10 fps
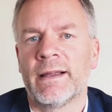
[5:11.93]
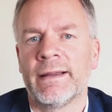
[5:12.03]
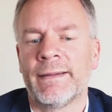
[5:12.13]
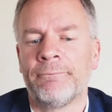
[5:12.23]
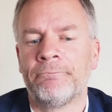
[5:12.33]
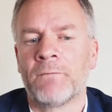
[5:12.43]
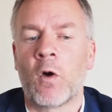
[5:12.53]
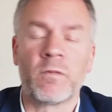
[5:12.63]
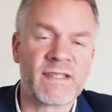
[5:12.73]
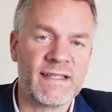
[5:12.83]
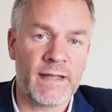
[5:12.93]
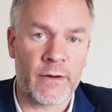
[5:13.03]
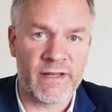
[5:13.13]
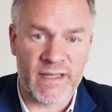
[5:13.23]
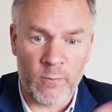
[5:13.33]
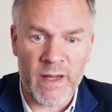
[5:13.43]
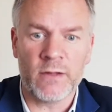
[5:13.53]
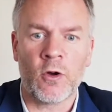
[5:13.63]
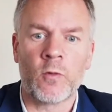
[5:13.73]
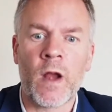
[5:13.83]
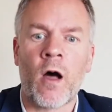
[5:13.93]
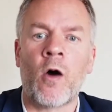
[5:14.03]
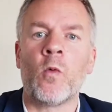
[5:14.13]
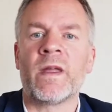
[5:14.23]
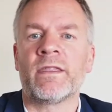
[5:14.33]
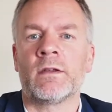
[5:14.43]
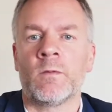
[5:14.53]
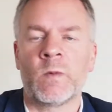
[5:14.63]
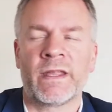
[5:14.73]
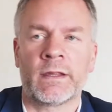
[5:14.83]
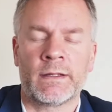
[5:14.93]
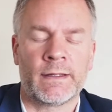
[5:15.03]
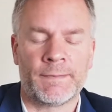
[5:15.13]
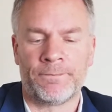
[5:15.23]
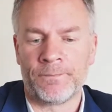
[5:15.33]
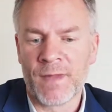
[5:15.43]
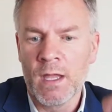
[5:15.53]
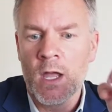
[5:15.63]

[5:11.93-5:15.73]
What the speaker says: Obviously, there is a window now with the